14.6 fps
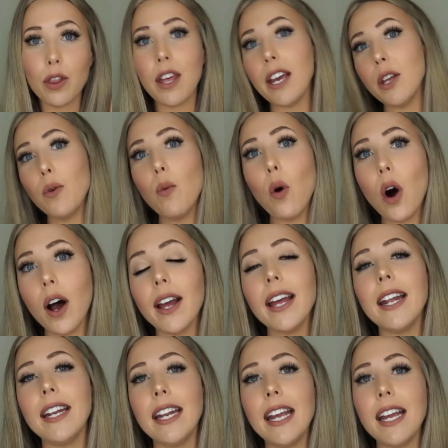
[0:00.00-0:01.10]
you want
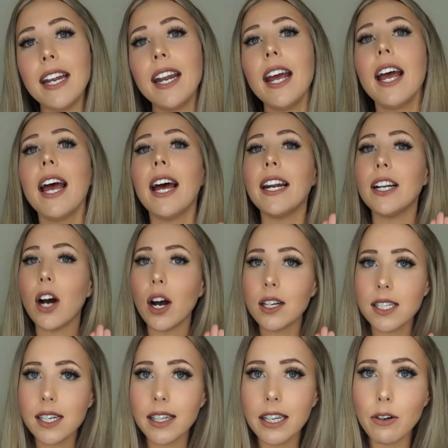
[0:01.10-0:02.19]
and need, and
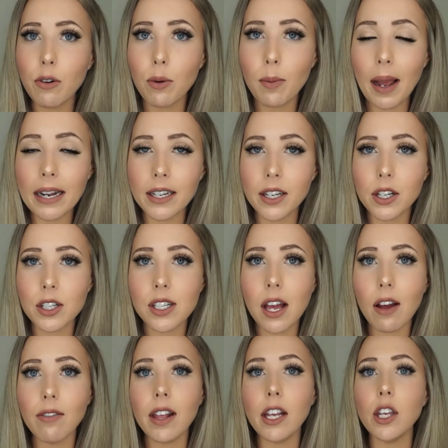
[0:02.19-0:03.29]
constantly reminding
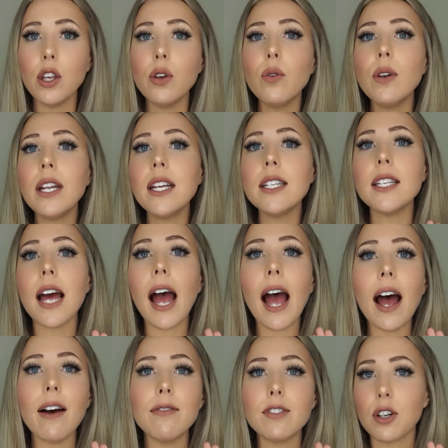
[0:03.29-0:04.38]
yourself that you need to
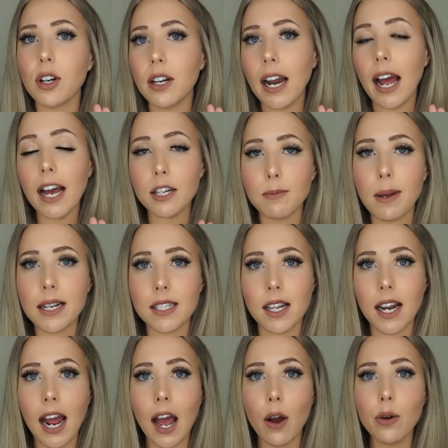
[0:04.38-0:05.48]
have certain aspects in
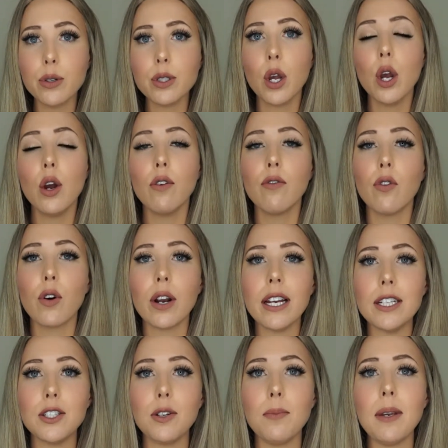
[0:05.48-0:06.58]
a house for
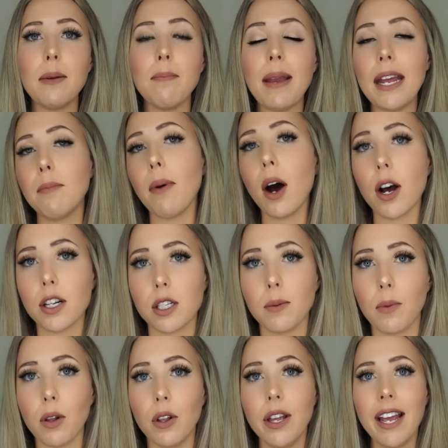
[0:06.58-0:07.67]
it to be made
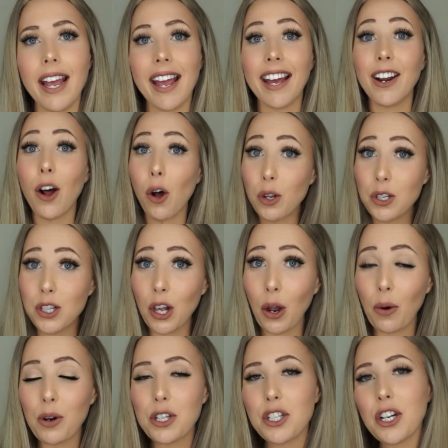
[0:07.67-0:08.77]
possible. And
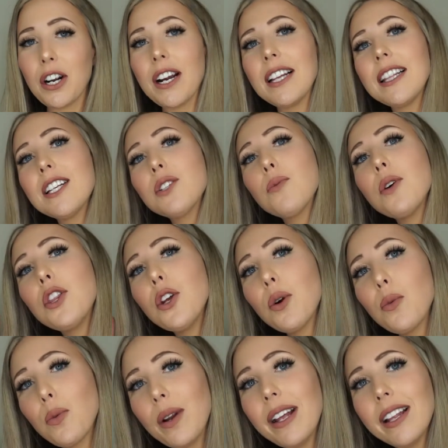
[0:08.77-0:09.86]
also sharing this with your
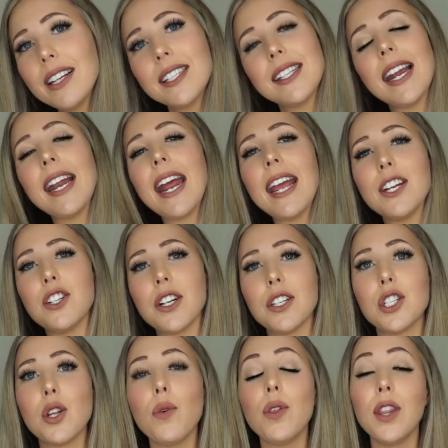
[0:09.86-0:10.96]
real estate agent
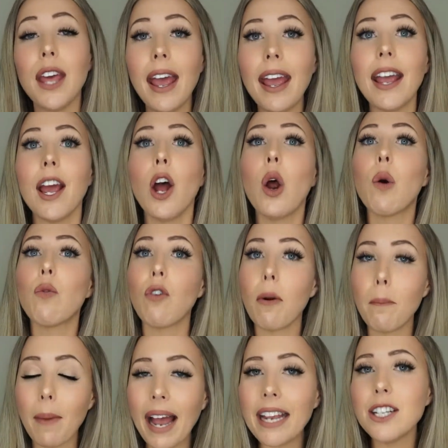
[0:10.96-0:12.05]
so they
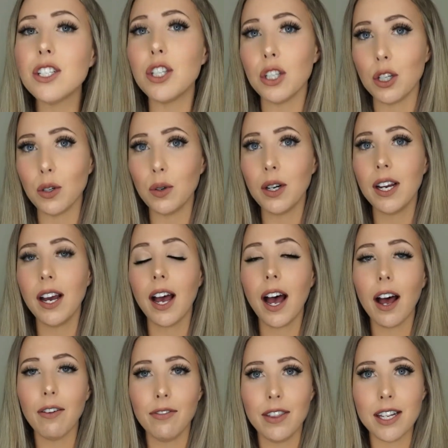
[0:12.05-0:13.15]
remind you
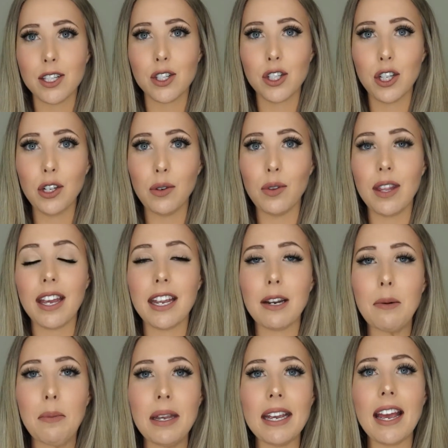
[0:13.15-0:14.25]
of this too. They
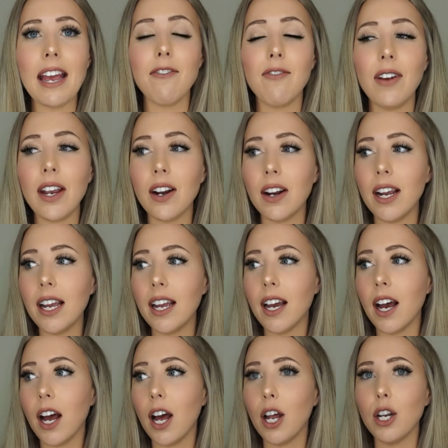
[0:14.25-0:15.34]
can be a very
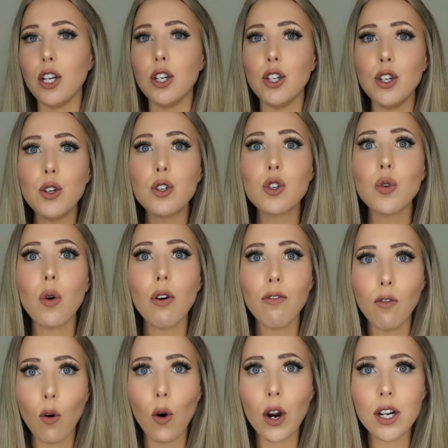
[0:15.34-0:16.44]
neutral
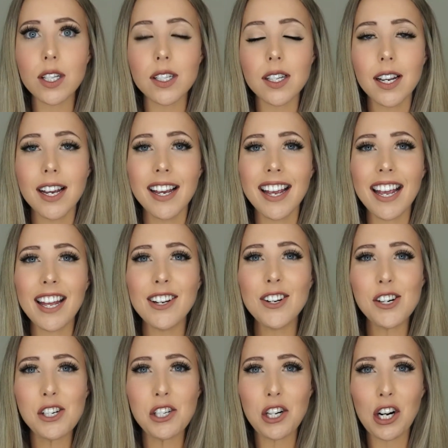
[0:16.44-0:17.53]
force in
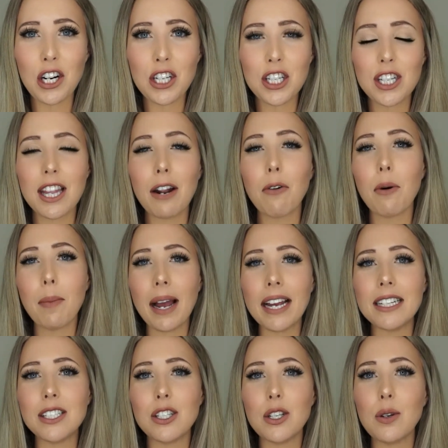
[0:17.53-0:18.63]
your search that
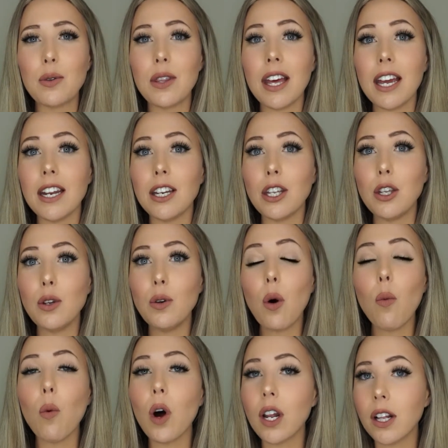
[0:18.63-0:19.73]
reminds you that you
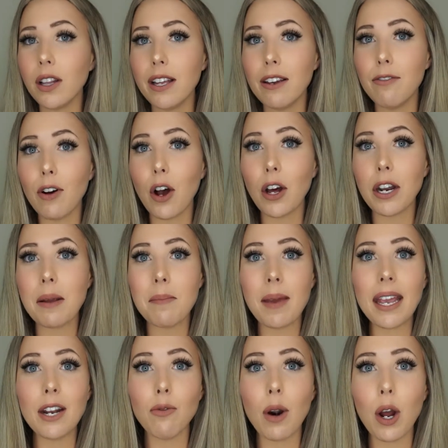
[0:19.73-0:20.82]
don't want to live on a
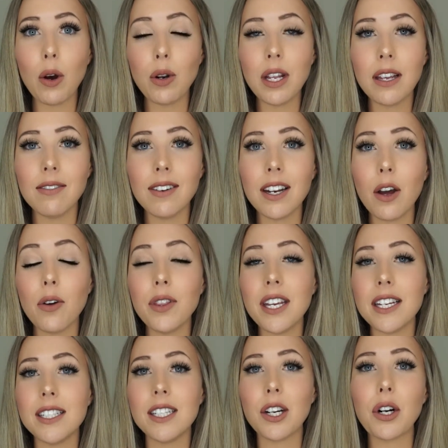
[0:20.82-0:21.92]
main road even though the
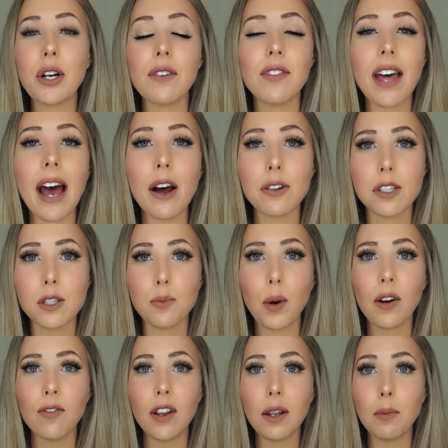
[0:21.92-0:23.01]
interior of the house is
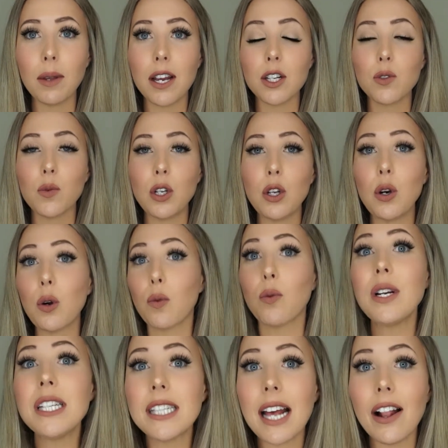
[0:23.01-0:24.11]
perfect, because when you go to
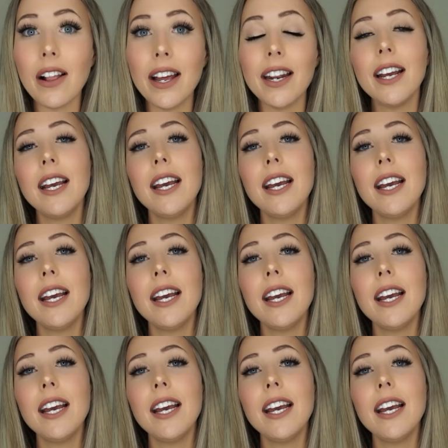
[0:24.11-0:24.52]
resell it,